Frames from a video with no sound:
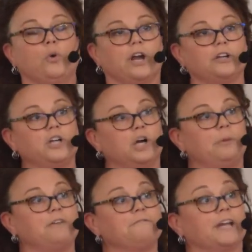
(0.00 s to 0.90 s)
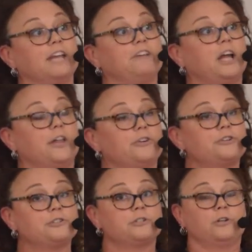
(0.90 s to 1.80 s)
We're going to talk about forgiving
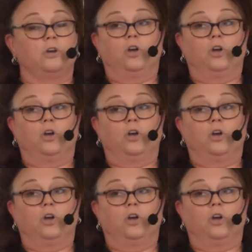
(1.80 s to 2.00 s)
others.